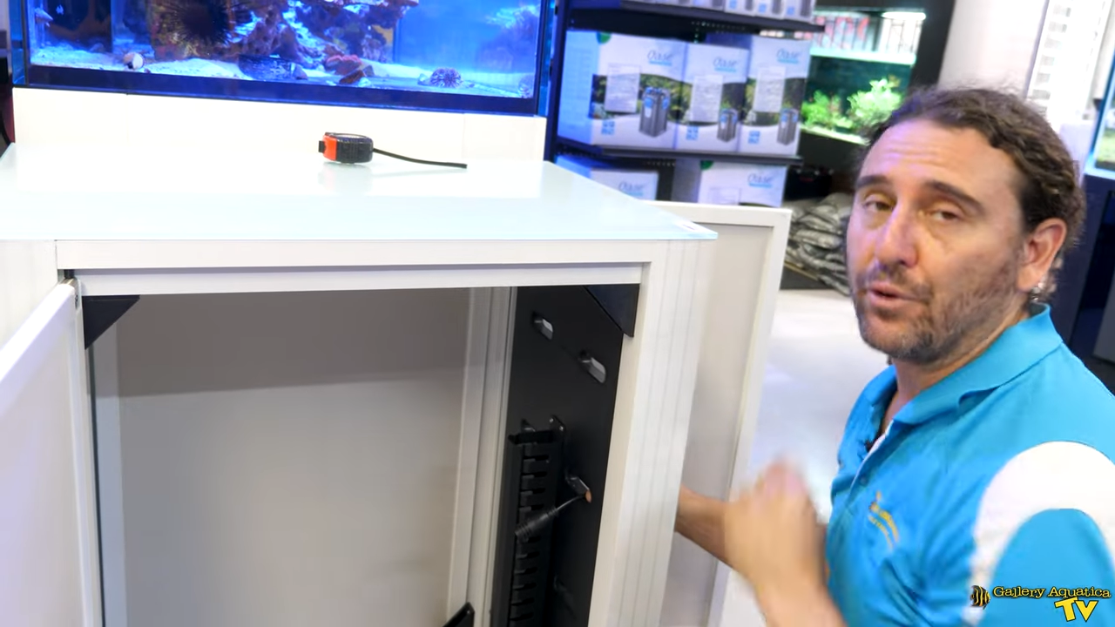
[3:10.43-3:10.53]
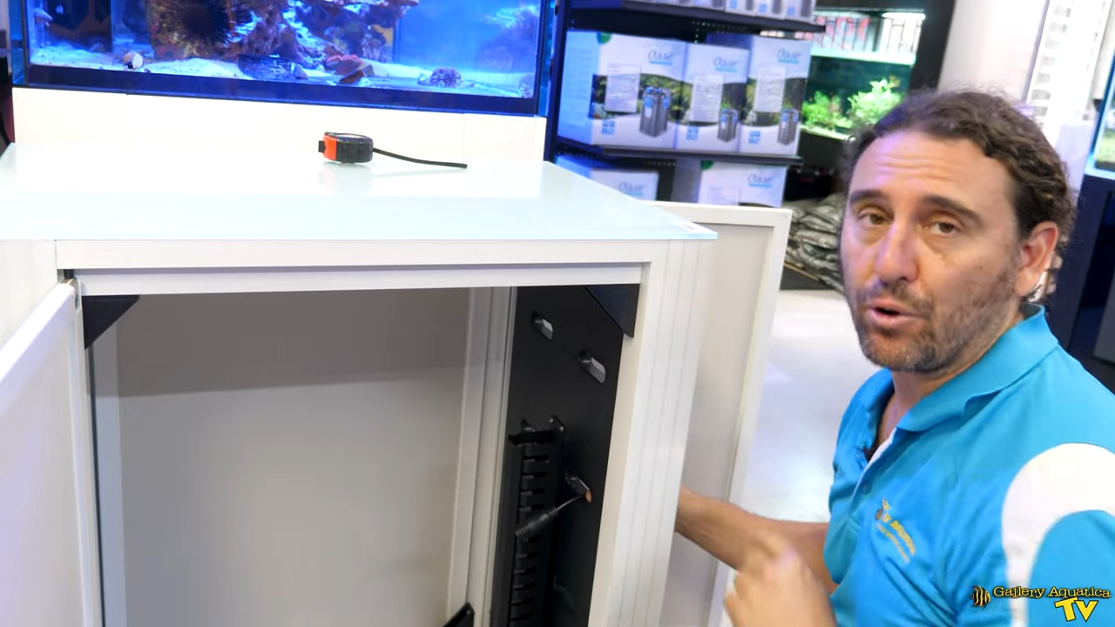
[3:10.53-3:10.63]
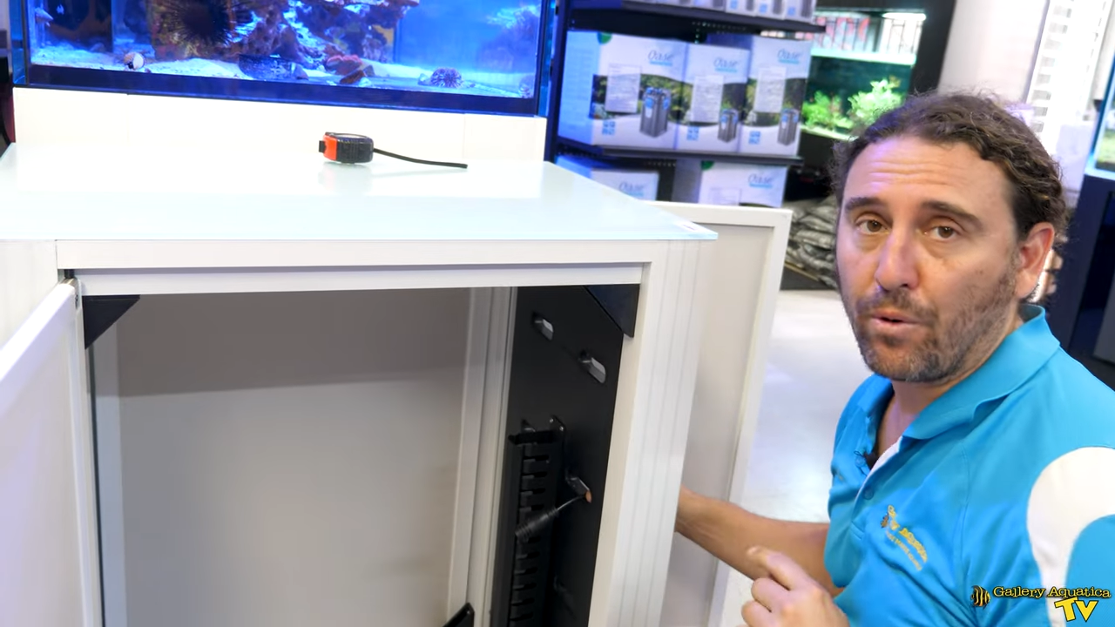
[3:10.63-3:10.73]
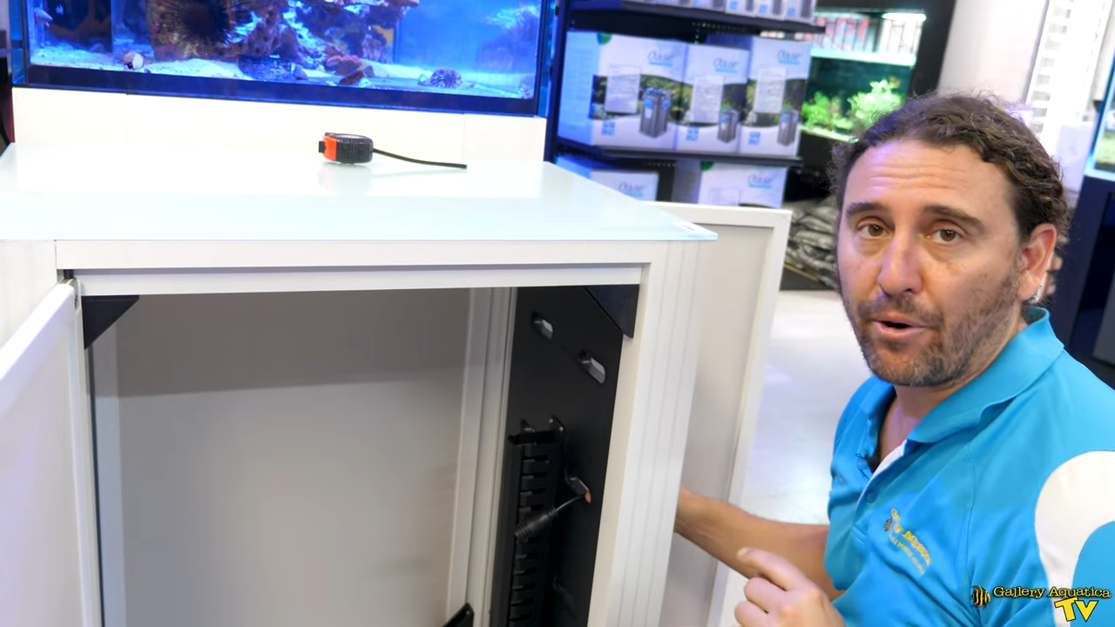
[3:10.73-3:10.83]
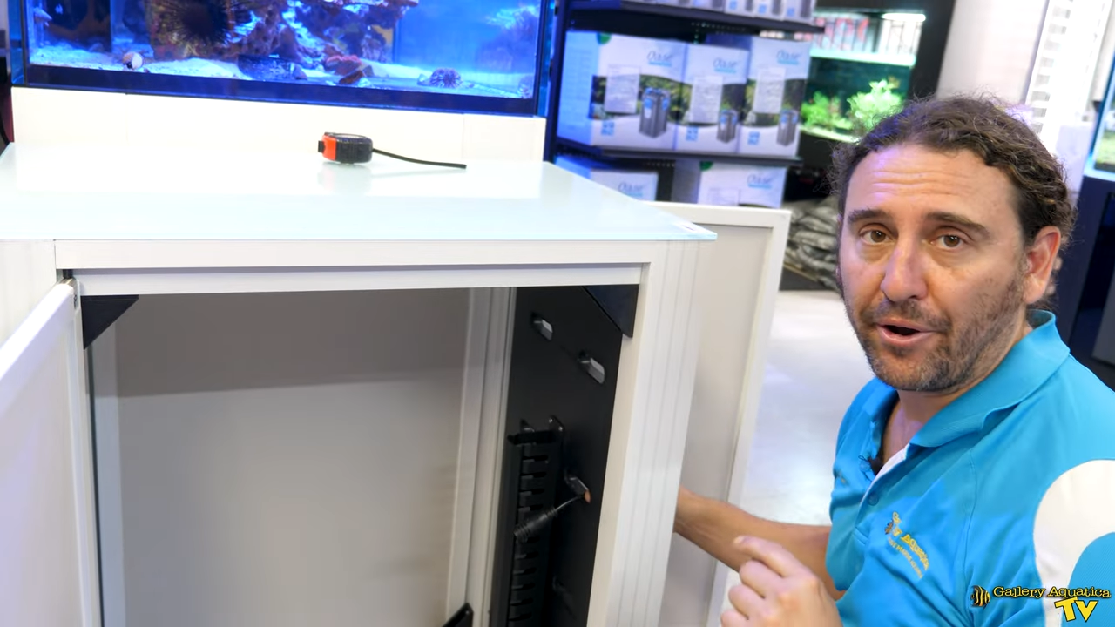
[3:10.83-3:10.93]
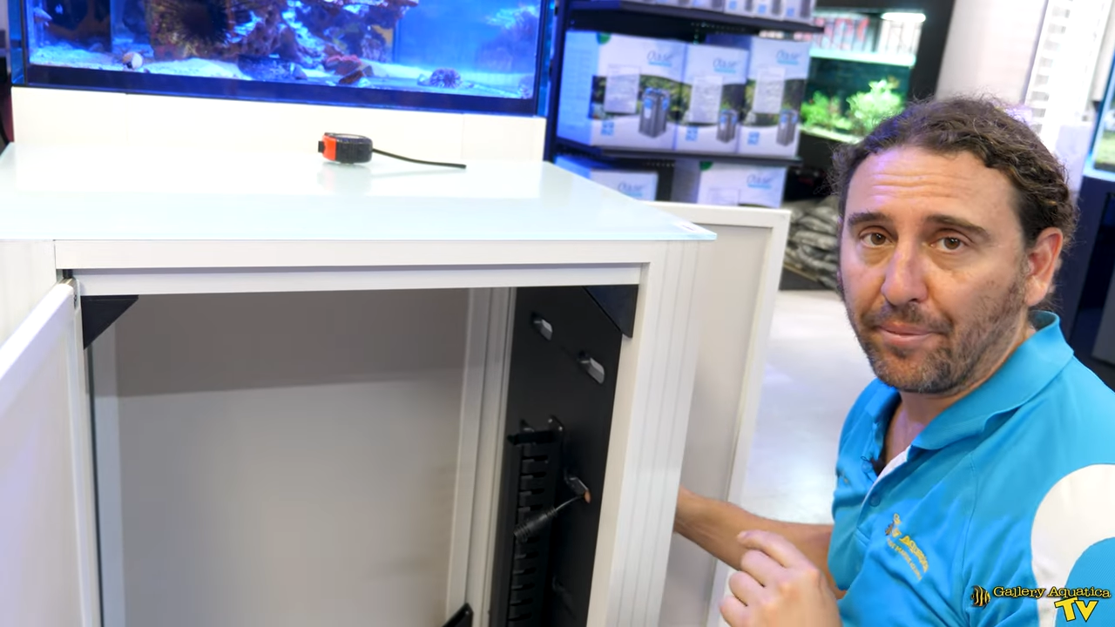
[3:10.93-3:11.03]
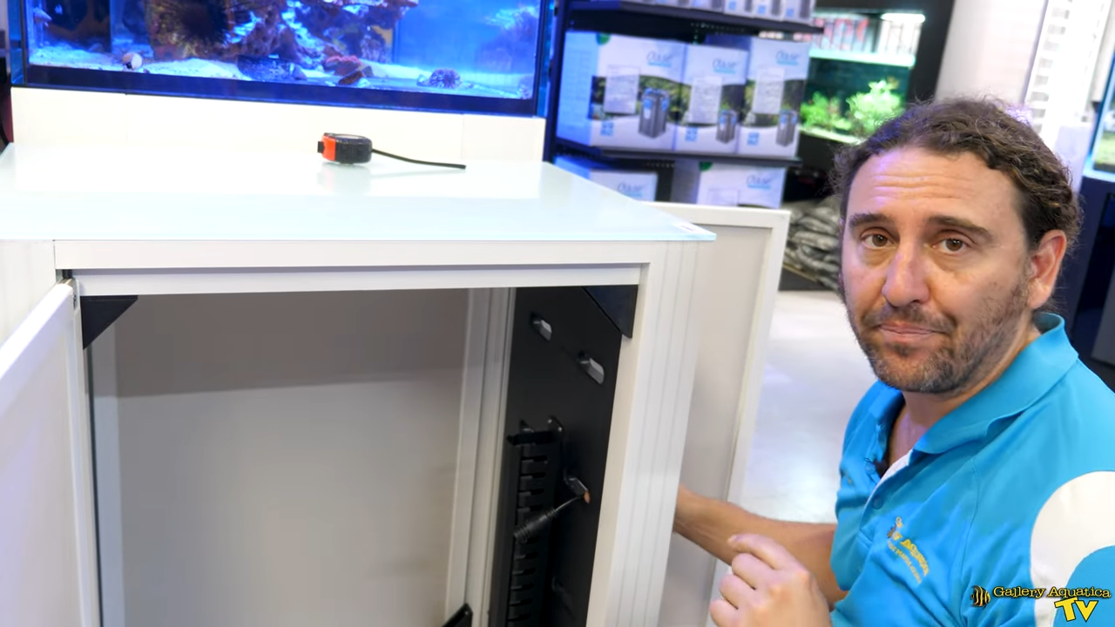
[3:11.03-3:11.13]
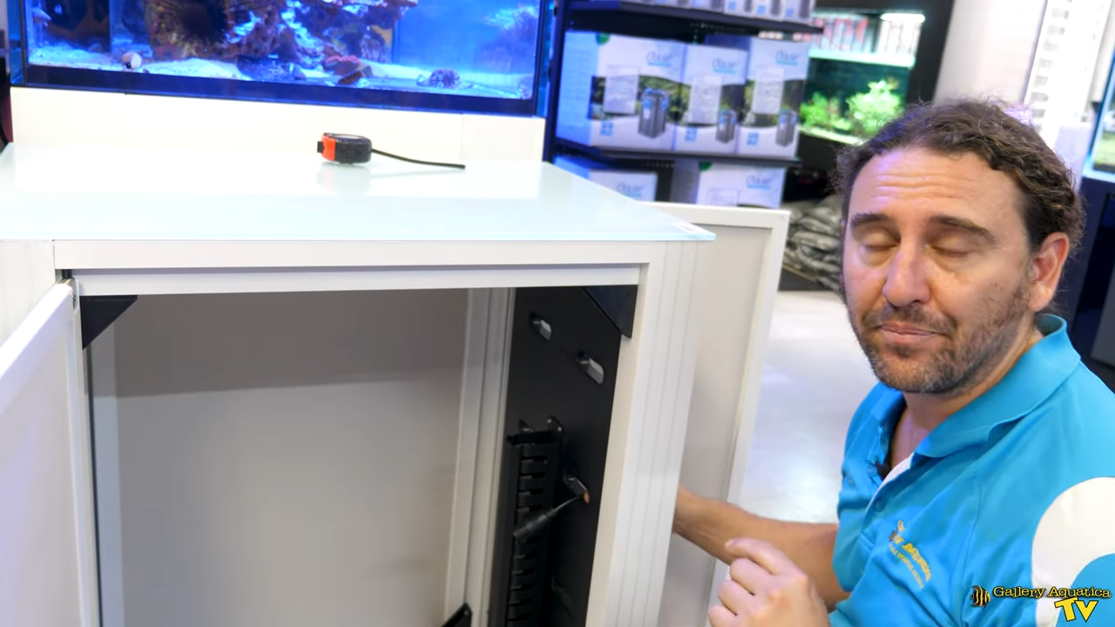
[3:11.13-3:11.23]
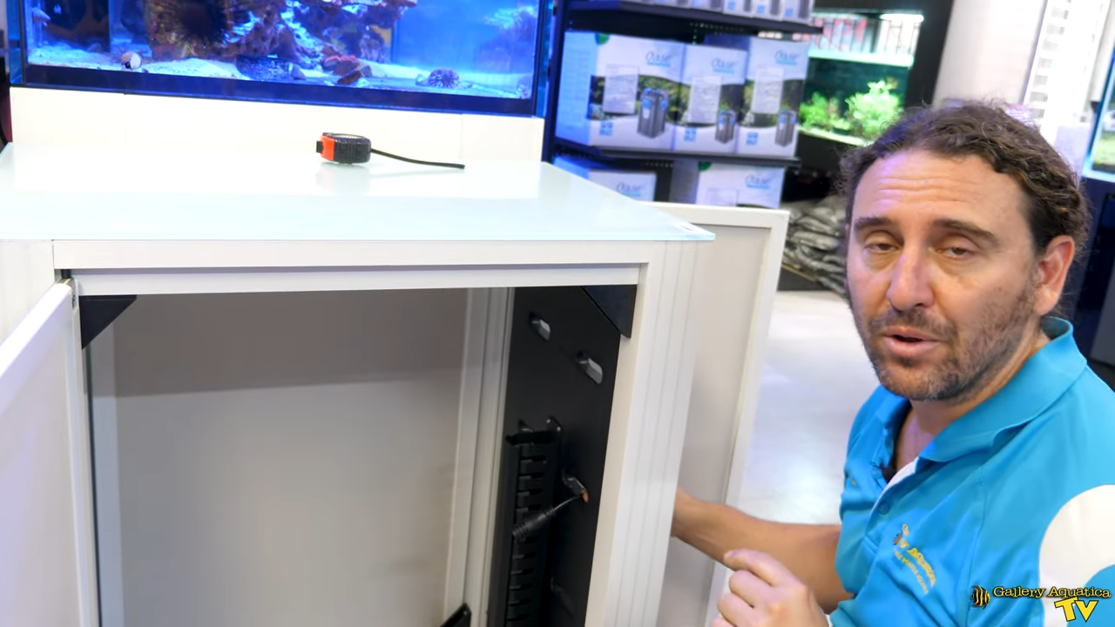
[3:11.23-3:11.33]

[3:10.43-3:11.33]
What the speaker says: your aquarium?